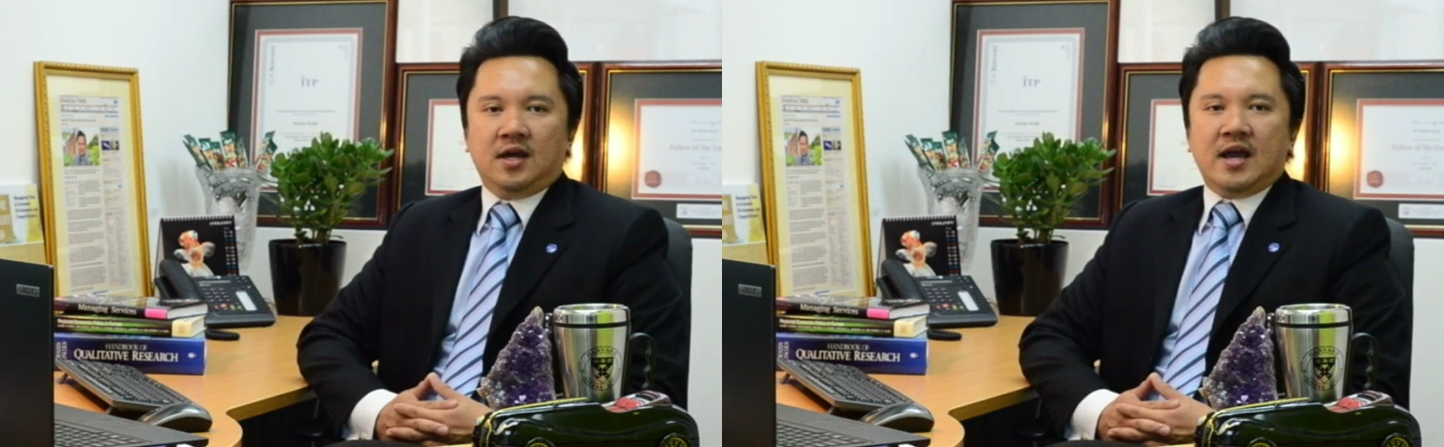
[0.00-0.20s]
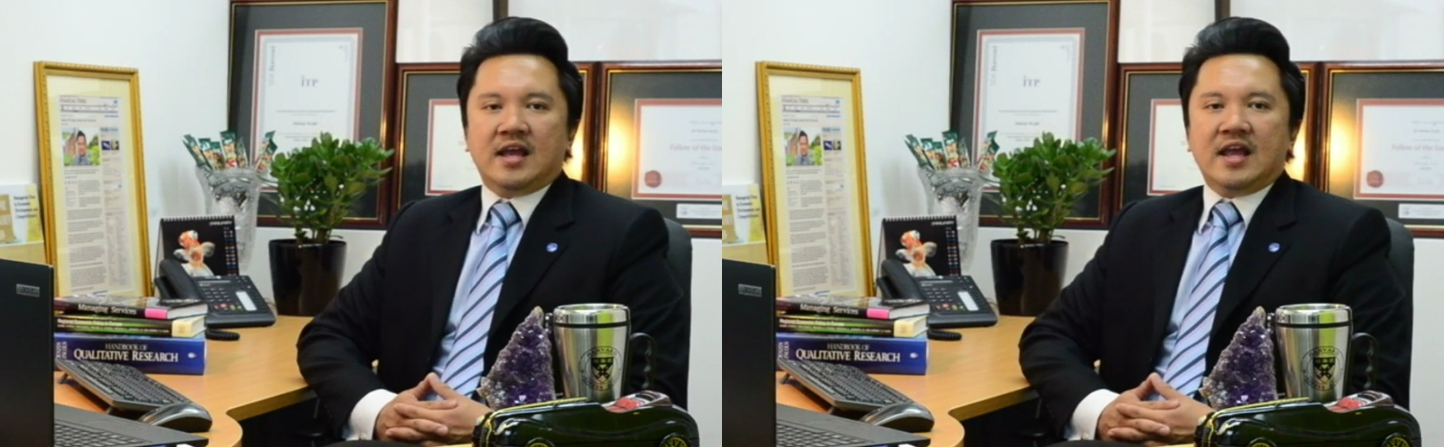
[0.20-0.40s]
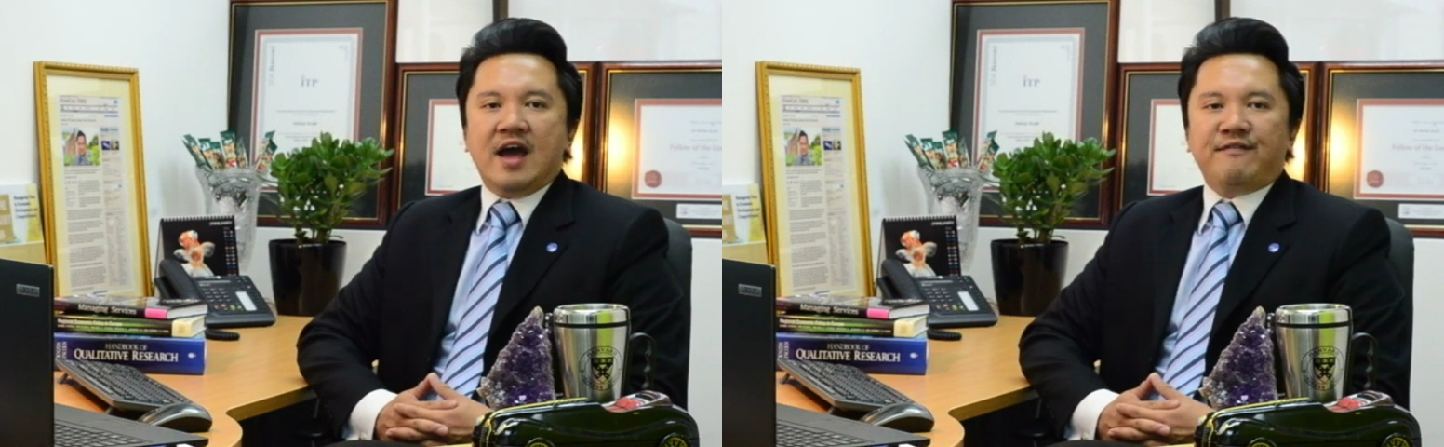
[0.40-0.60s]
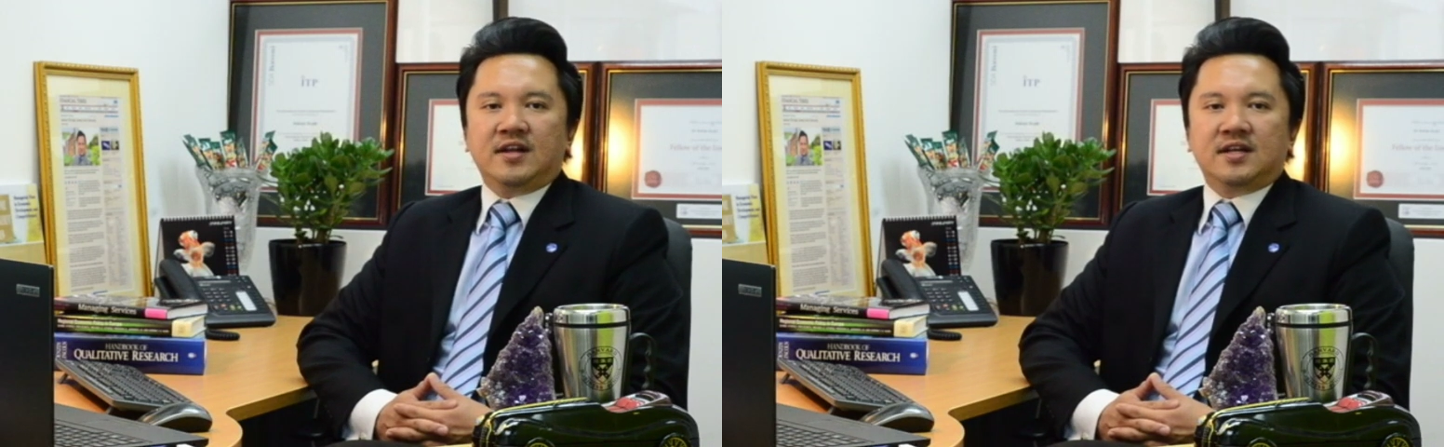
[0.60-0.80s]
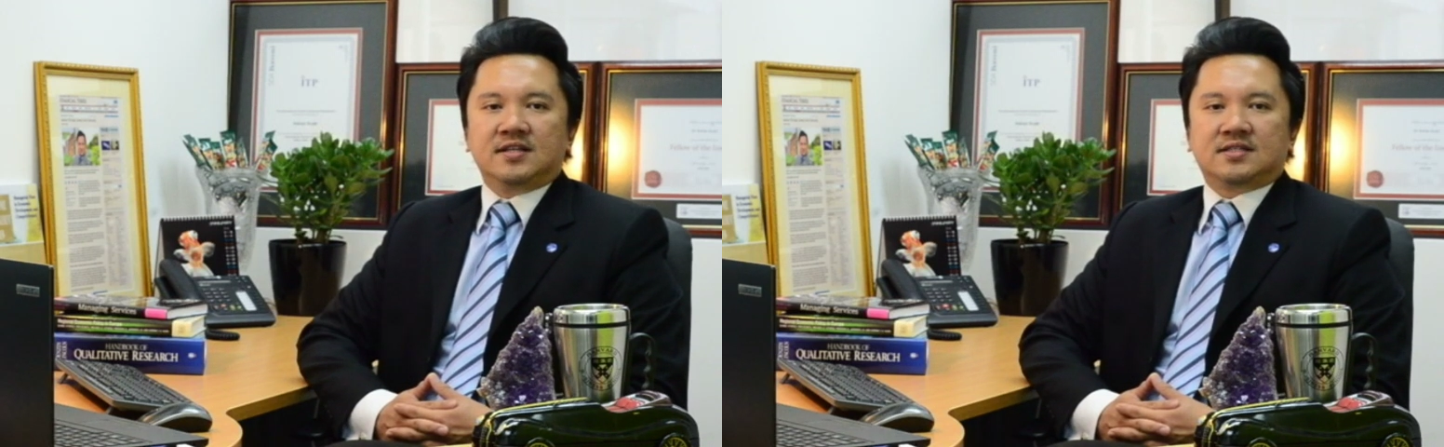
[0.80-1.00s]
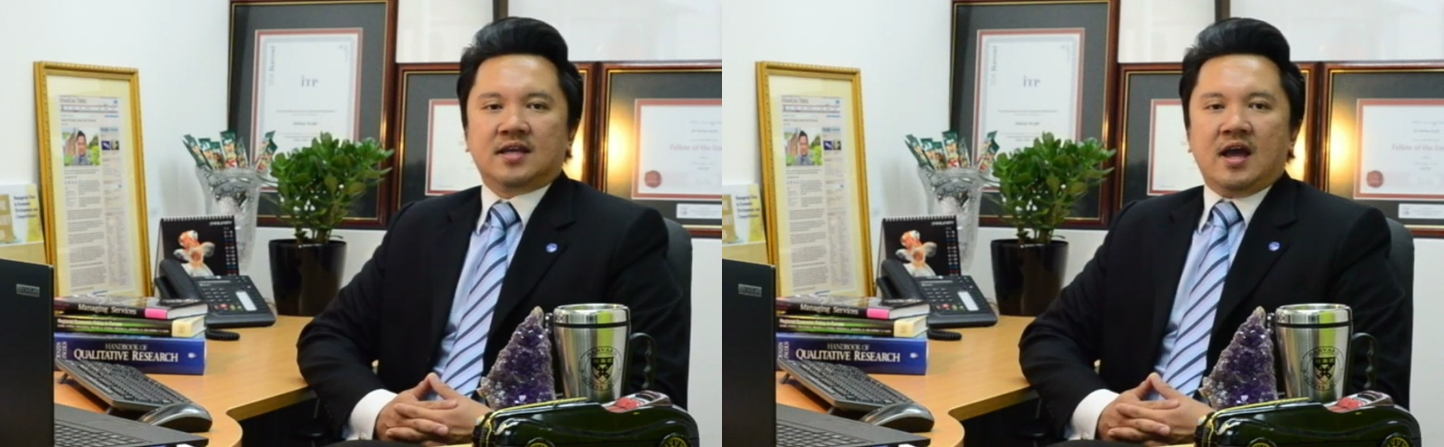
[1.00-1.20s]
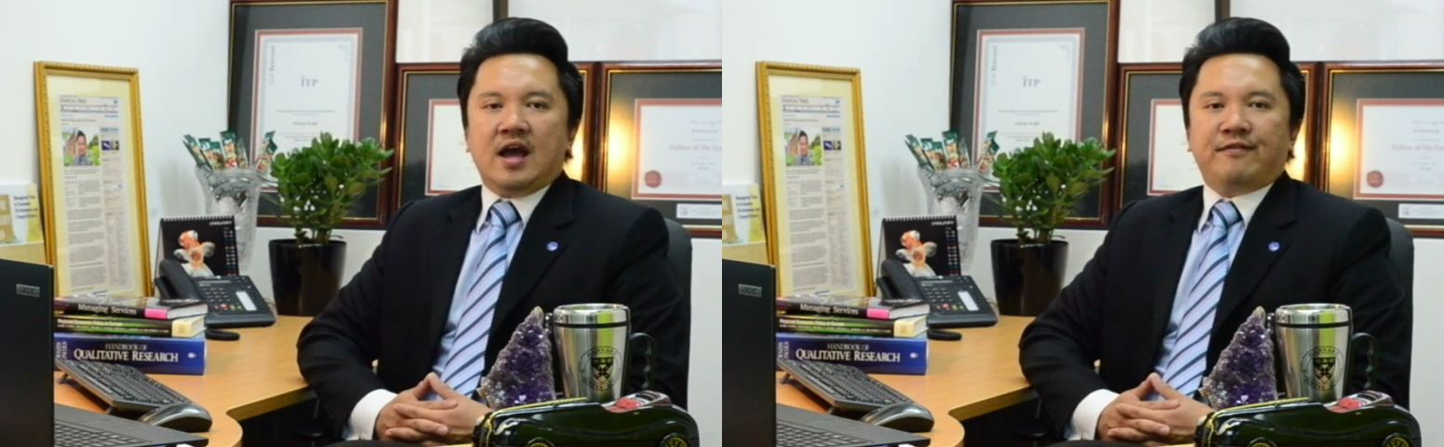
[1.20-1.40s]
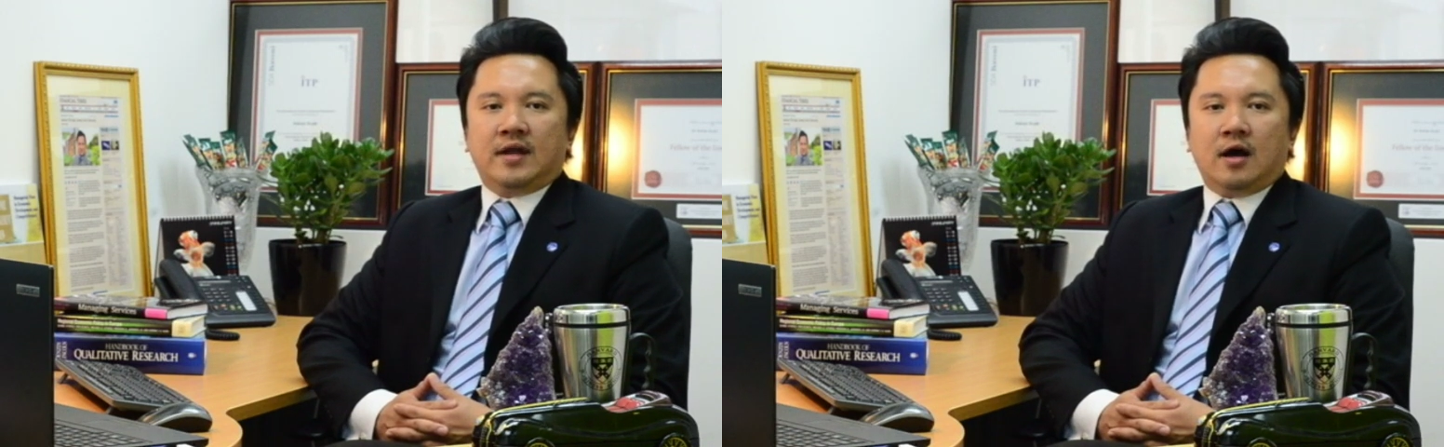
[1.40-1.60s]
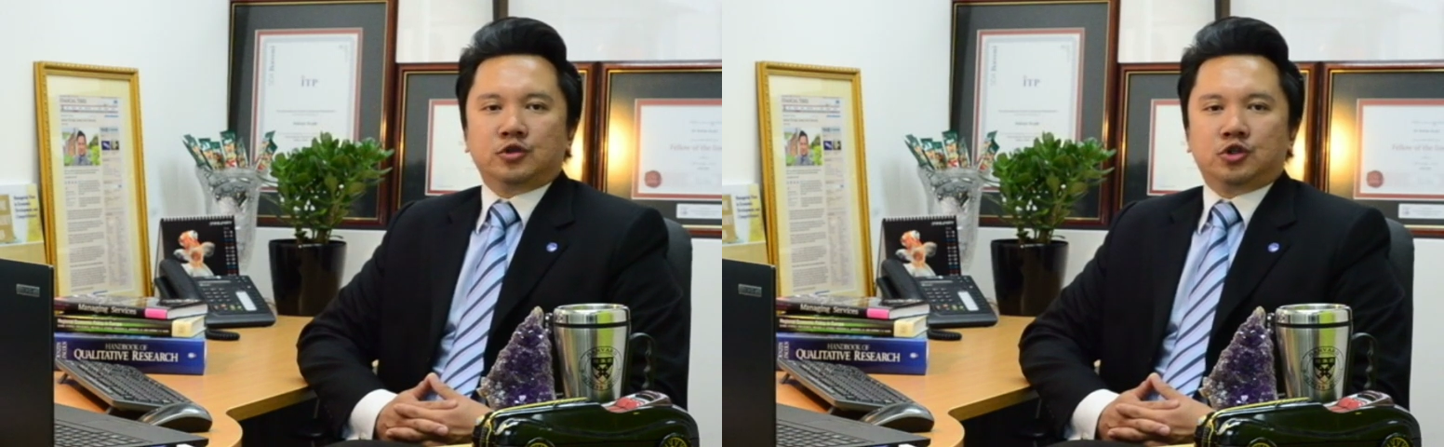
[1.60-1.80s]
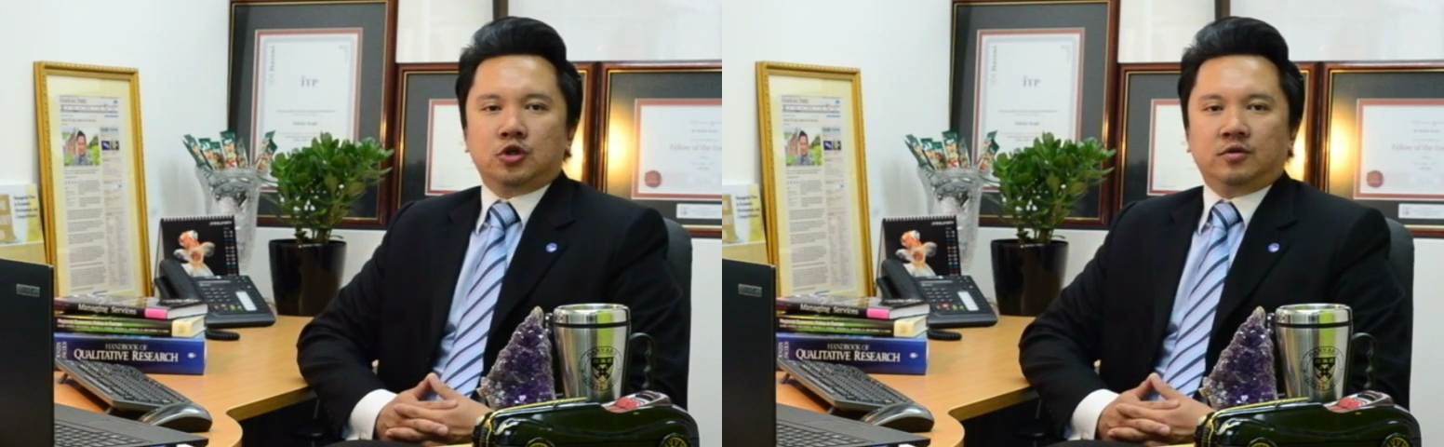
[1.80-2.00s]
and evidence have now
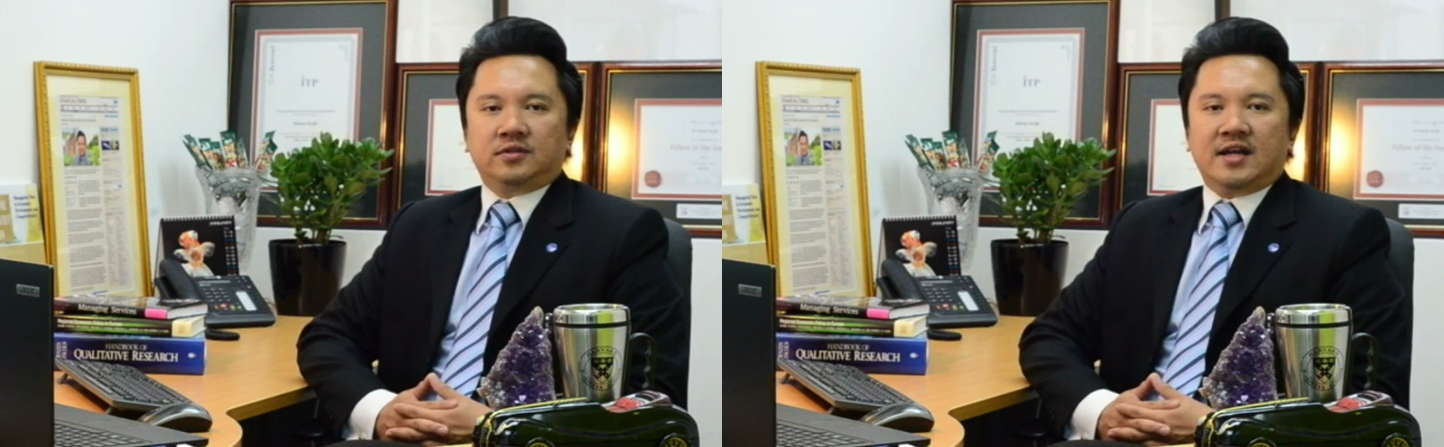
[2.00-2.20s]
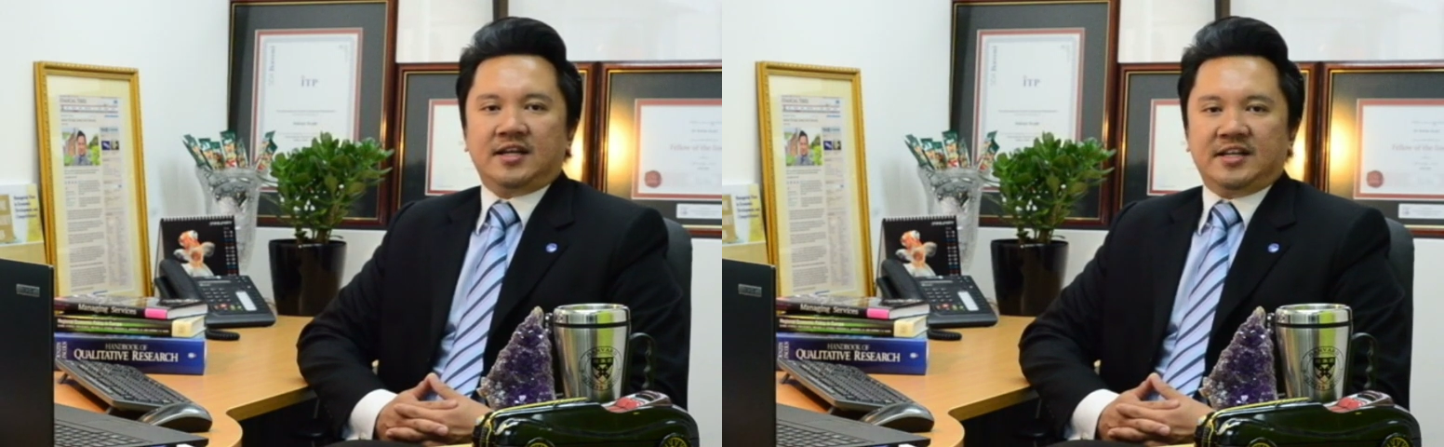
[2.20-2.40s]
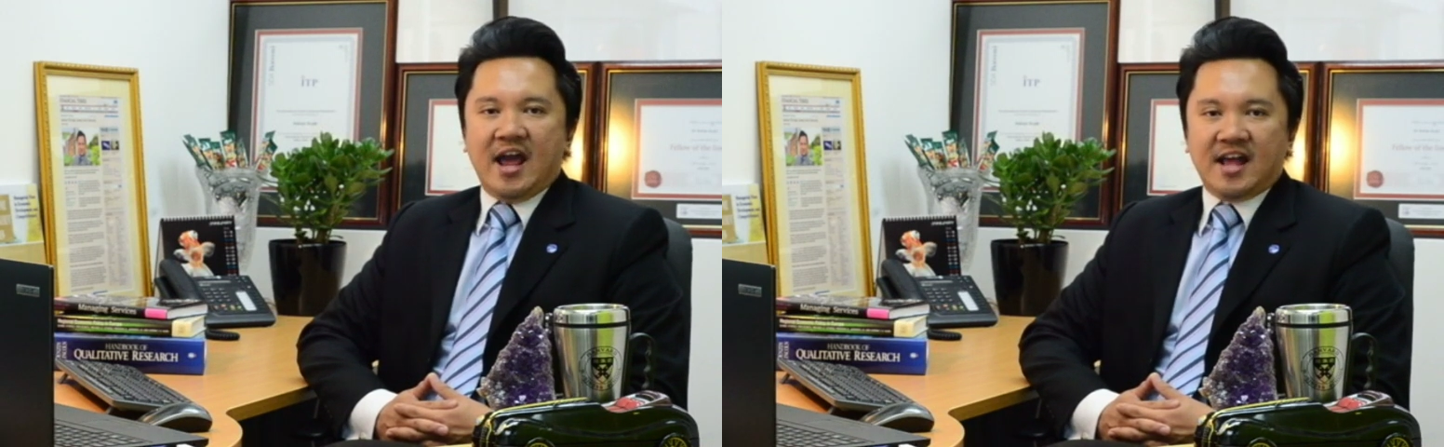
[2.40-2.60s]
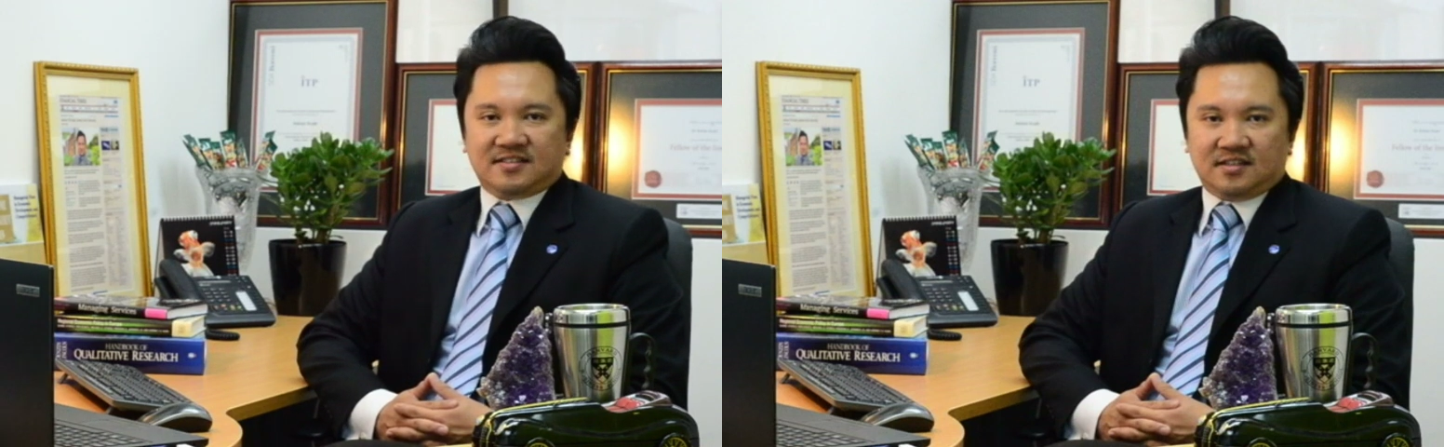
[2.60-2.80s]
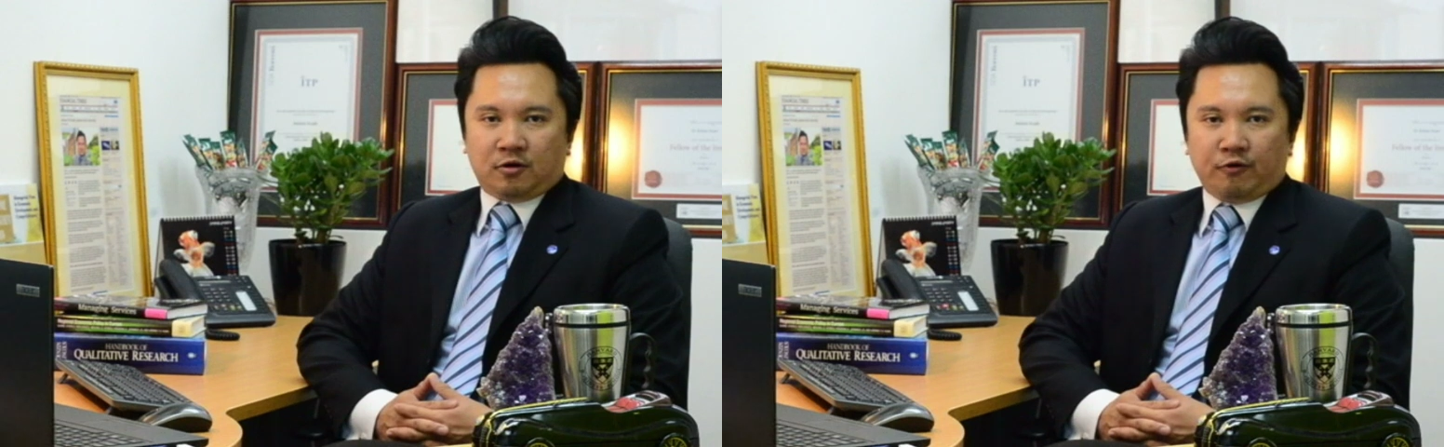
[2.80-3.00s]
shown that it adds a